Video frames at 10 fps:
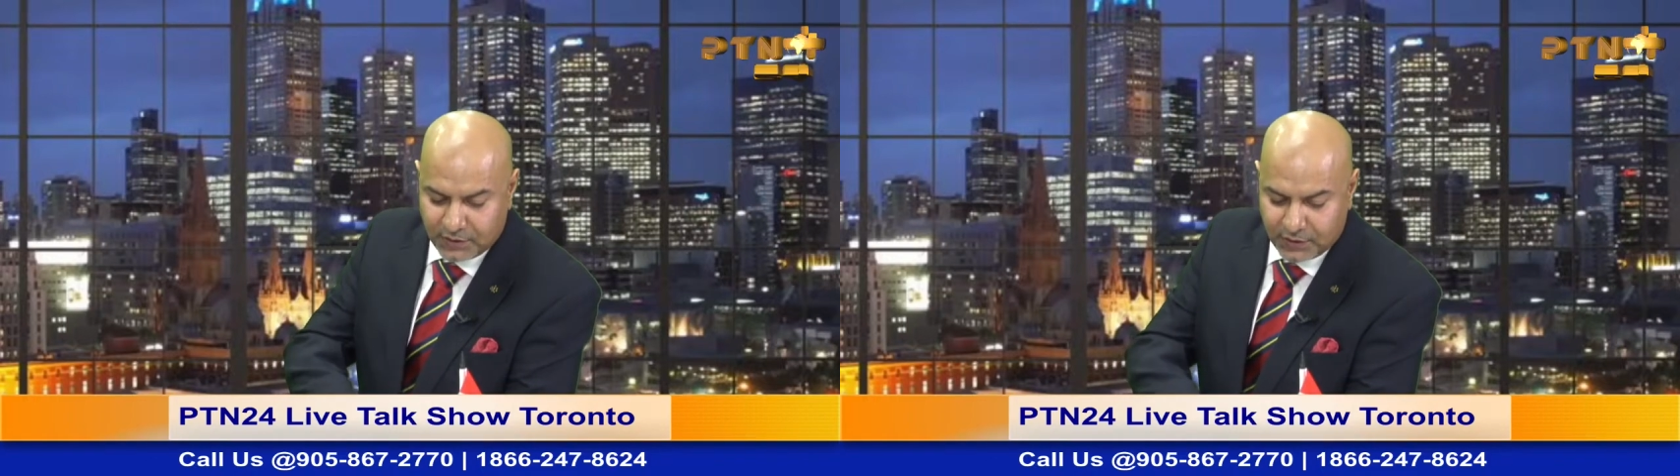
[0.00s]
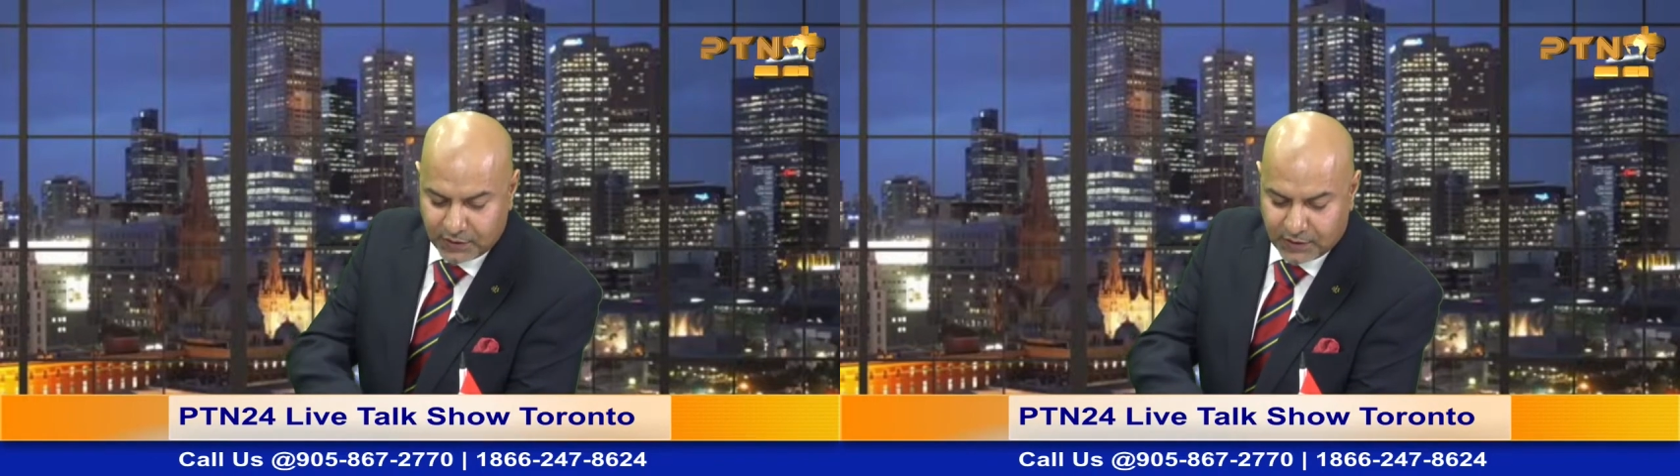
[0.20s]

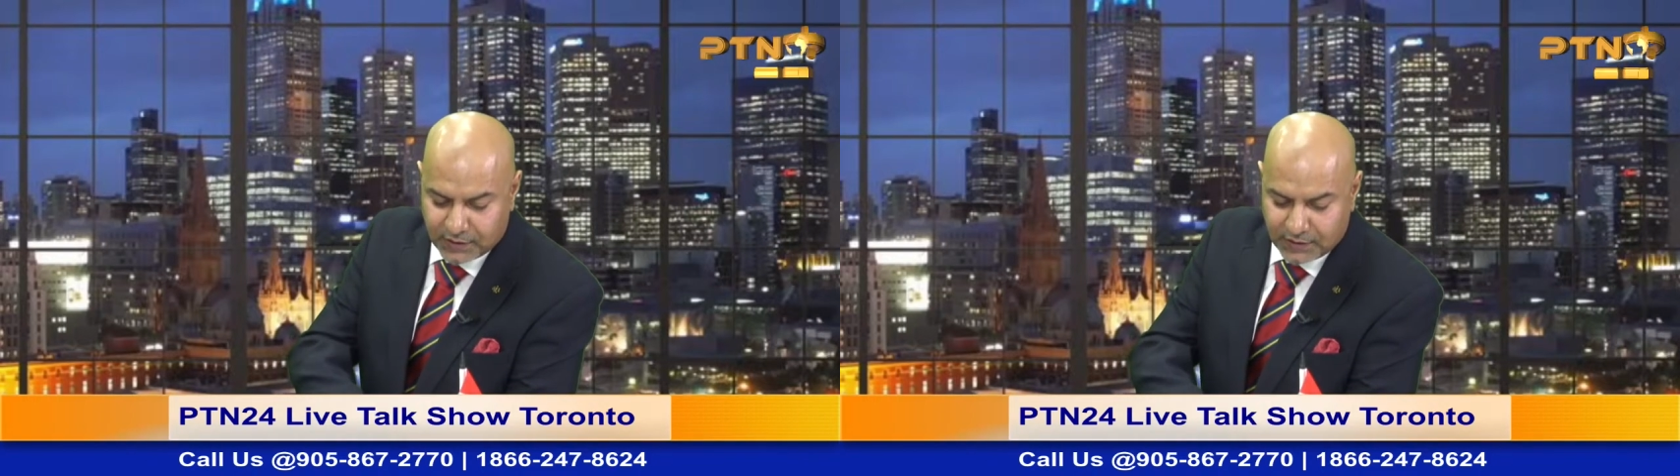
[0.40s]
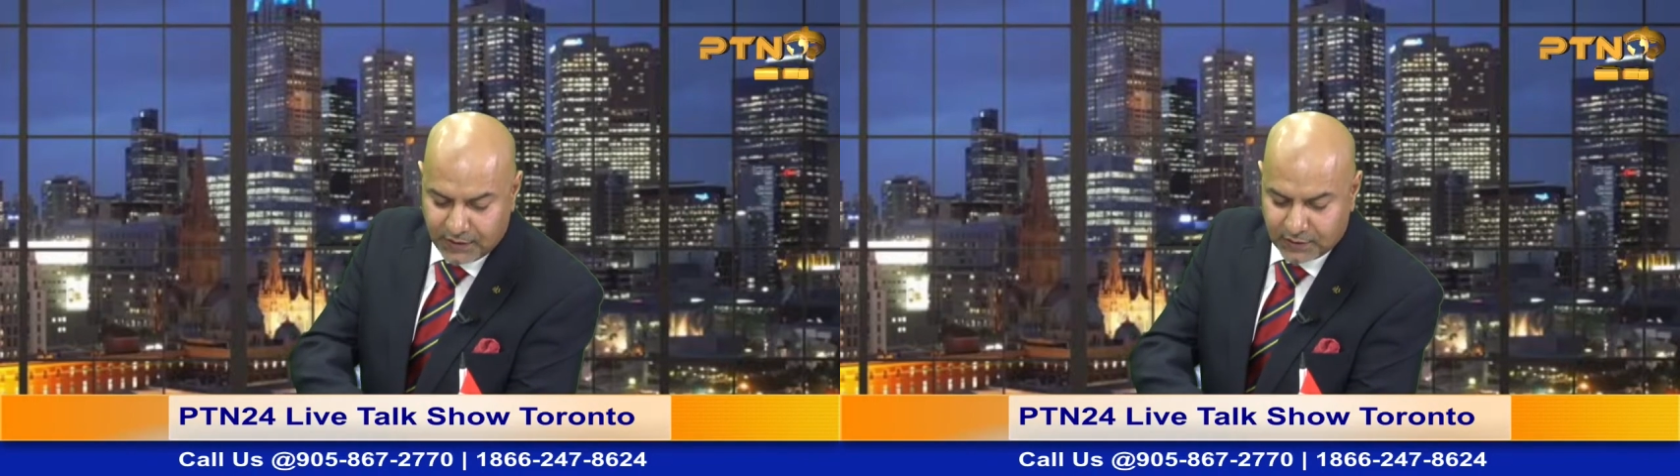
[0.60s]
shared
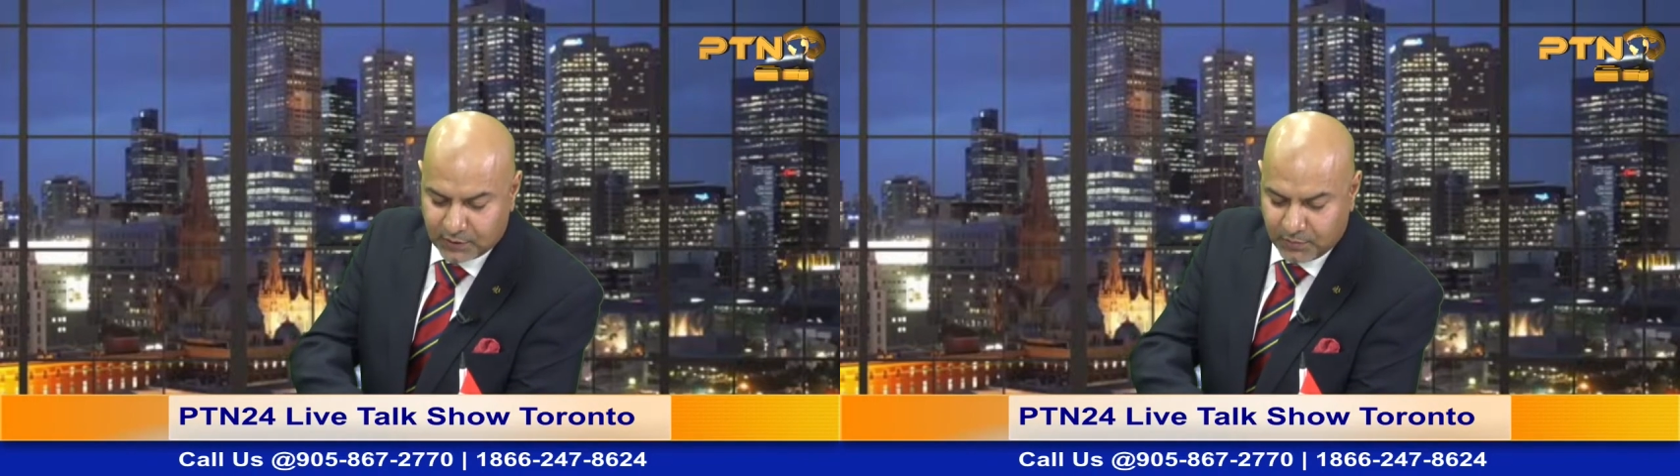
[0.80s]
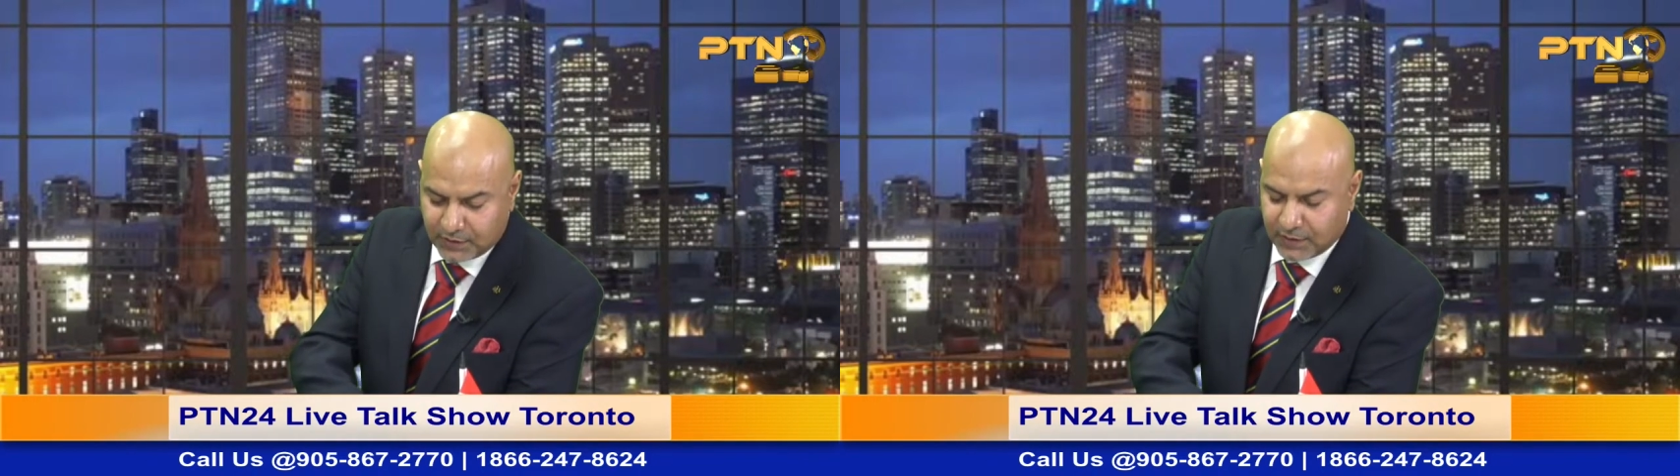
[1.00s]
custody, and
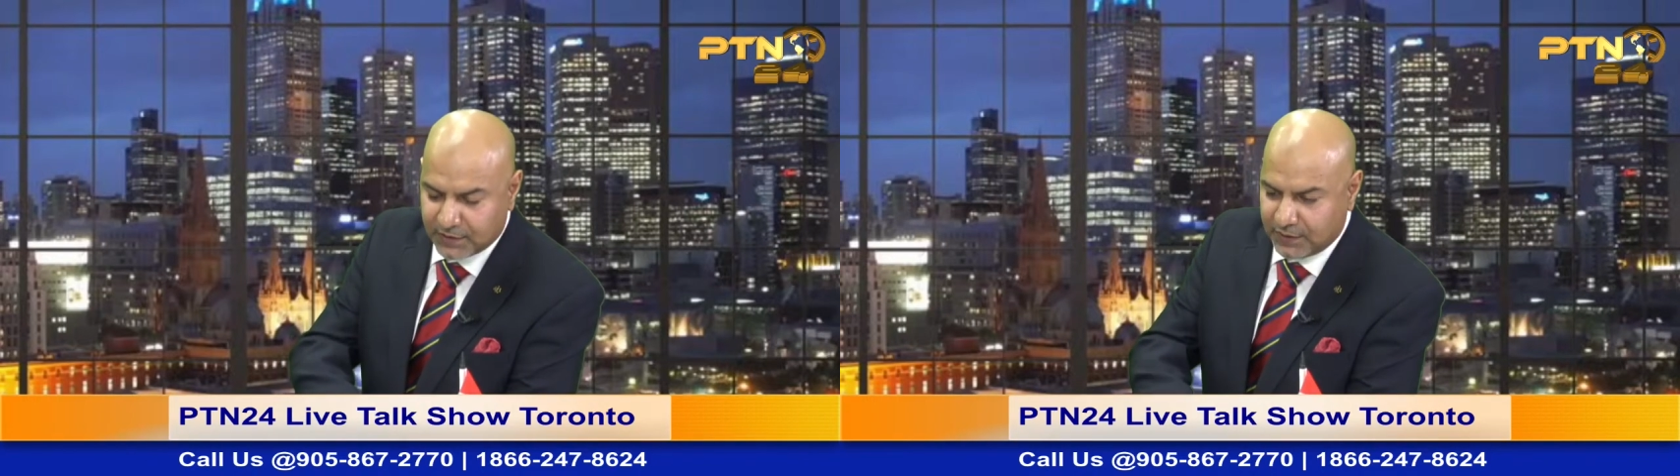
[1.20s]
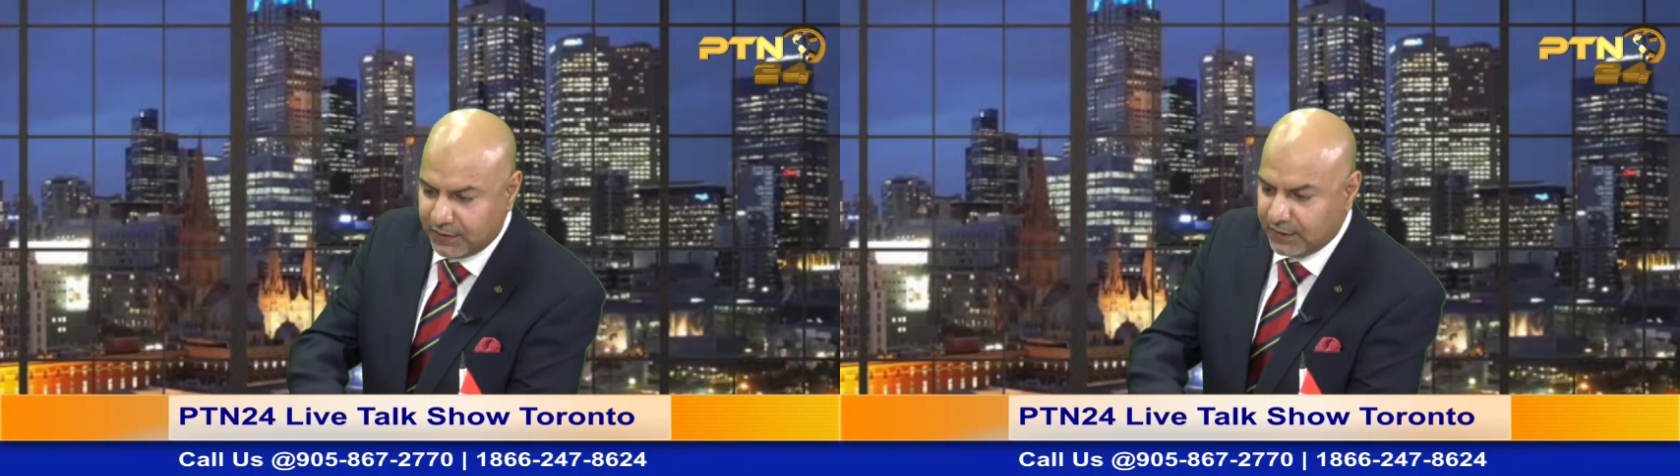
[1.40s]
split
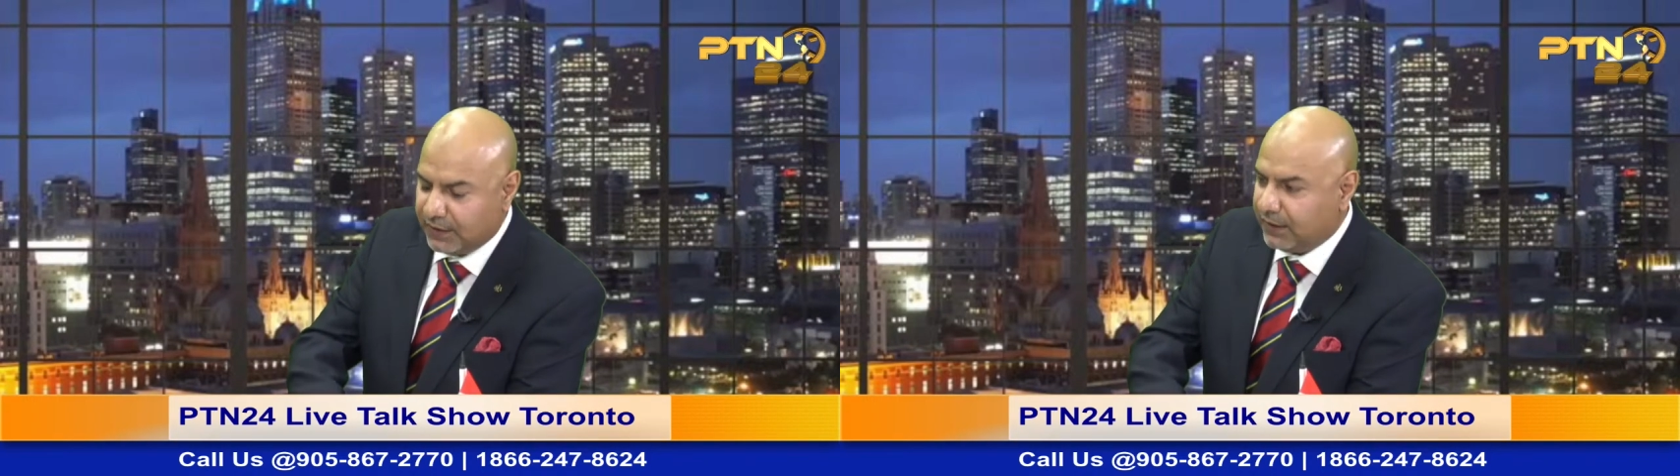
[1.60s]
custody.